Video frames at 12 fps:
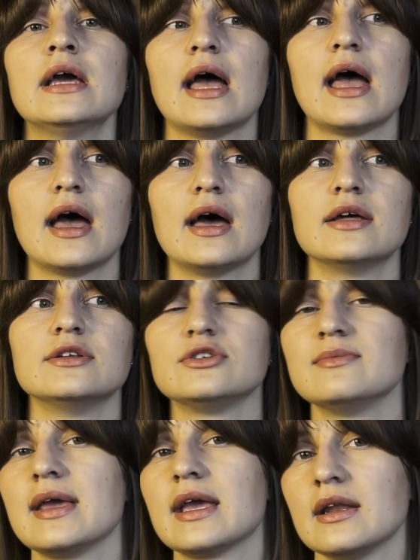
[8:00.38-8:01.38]
and to
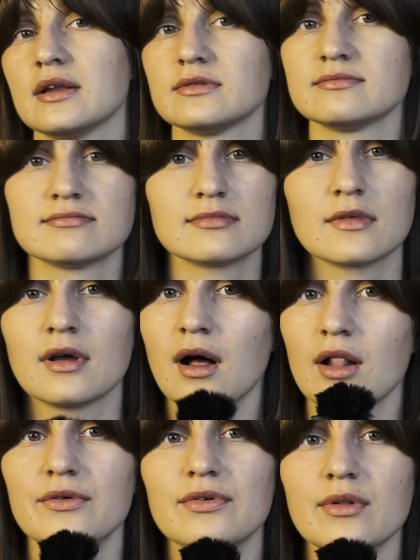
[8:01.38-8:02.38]
making it
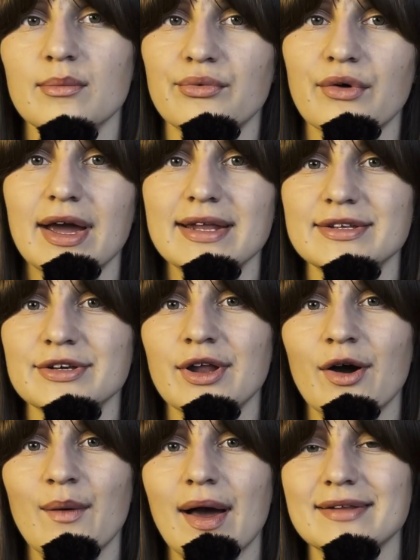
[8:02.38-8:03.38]
colorful, bright,
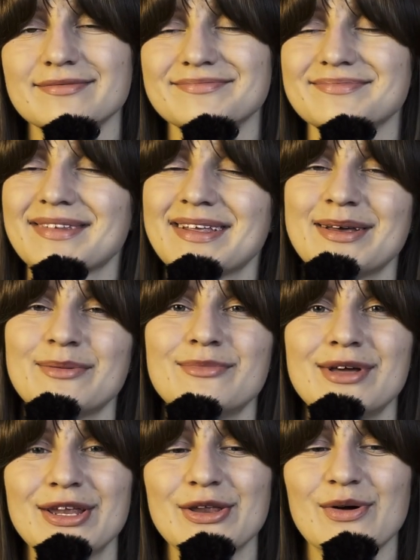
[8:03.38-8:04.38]
and
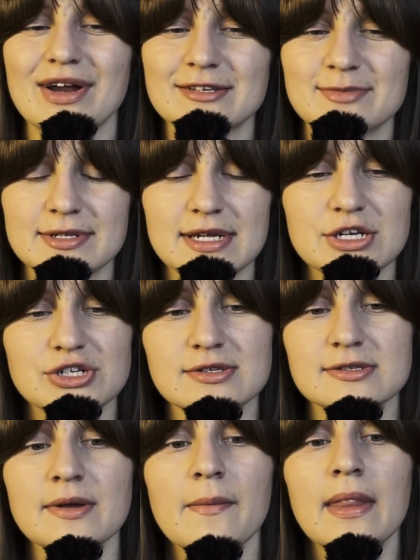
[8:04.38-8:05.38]
meeting your
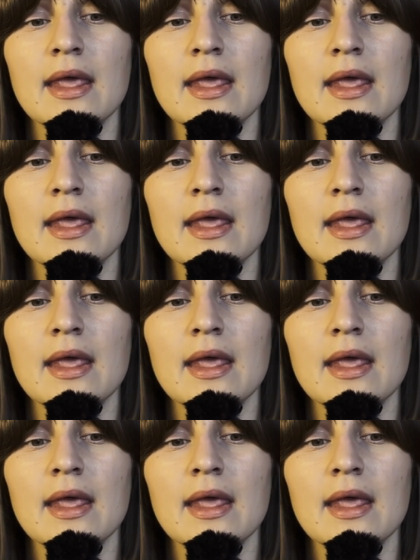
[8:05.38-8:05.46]
expectations.